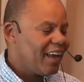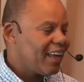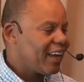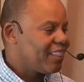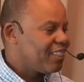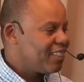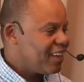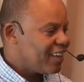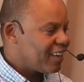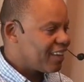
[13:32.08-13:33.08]
And I
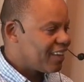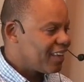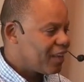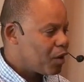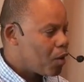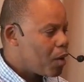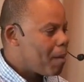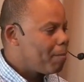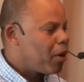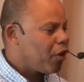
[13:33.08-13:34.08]
think
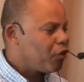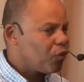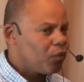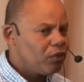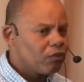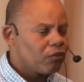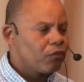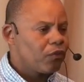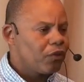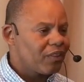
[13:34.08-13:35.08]
part of the reason
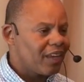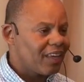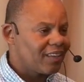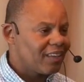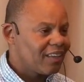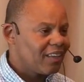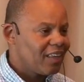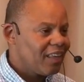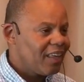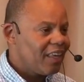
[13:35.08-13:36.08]
for that
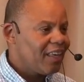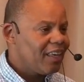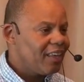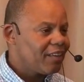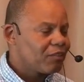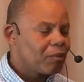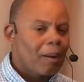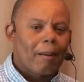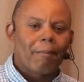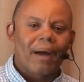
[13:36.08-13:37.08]
is
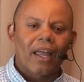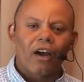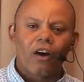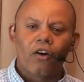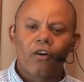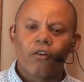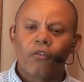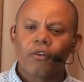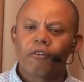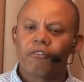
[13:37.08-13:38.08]
my
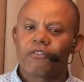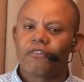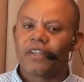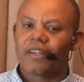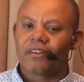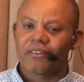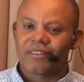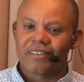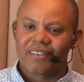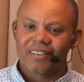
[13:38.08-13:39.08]
own
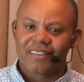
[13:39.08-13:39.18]
fears.